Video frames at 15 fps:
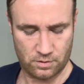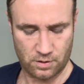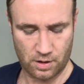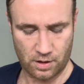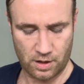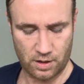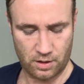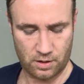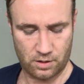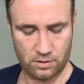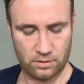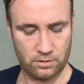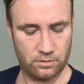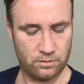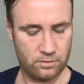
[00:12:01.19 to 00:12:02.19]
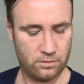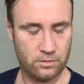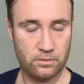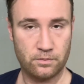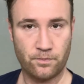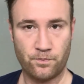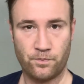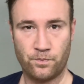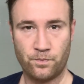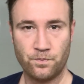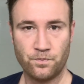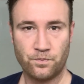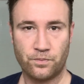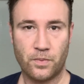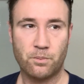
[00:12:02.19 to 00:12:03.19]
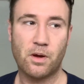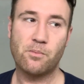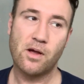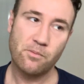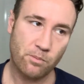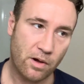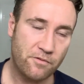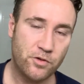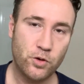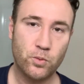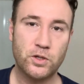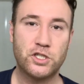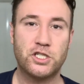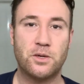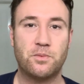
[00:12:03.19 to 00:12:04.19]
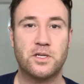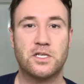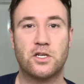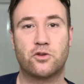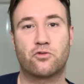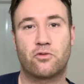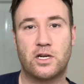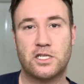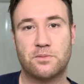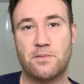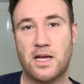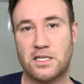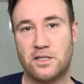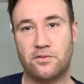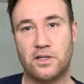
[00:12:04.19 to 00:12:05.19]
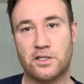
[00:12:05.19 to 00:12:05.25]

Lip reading: I think. But my viewership has increased massively.